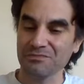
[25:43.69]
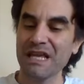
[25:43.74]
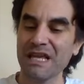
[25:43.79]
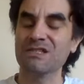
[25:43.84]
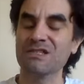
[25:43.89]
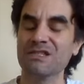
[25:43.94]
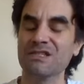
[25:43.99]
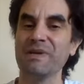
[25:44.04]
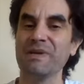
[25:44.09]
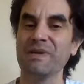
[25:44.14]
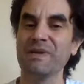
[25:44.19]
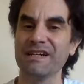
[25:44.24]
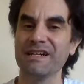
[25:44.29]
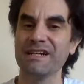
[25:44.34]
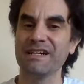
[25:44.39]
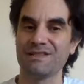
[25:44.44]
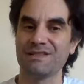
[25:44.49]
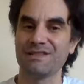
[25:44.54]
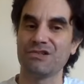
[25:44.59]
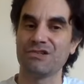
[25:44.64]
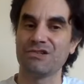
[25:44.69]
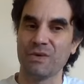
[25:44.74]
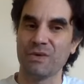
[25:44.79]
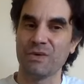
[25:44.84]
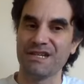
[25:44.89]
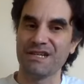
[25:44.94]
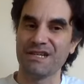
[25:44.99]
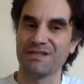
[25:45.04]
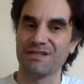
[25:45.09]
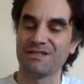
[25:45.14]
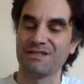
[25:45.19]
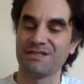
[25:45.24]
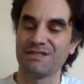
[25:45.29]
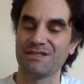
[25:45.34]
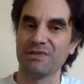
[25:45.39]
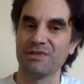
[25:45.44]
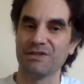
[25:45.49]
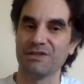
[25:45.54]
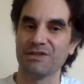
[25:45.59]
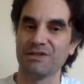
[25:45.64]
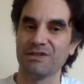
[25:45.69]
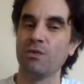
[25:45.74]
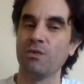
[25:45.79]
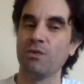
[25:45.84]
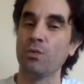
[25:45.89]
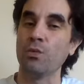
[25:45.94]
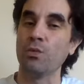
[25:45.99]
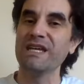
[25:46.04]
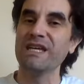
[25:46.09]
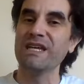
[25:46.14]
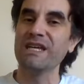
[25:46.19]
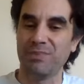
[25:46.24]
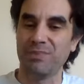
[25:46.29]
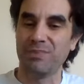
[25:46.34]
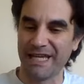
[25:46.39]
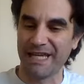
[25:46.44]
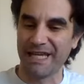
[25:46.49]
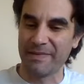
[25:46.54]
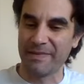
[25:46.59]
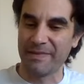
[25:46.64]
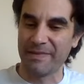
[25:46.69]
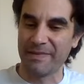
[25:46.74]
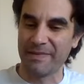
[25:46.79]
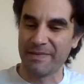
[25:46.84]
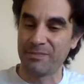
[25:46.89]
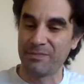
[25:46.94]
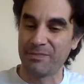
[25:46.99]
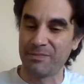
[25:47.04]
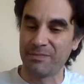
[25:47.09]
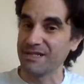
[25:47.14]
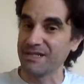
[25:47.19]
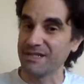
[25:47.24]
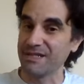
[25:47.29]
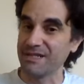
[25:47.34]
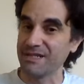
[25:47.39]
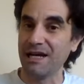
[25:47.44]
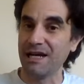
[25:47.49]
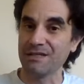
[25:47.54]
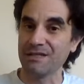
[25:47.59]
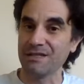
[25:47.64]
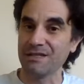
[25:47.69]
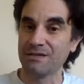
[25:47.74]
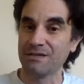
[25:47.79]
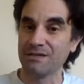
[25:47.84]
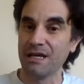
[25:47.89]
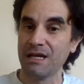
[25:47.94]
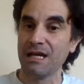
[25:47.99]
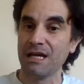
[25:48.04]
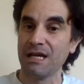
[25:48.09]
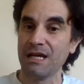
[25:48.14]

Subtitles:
experience situations similar to what we complain about happening to us,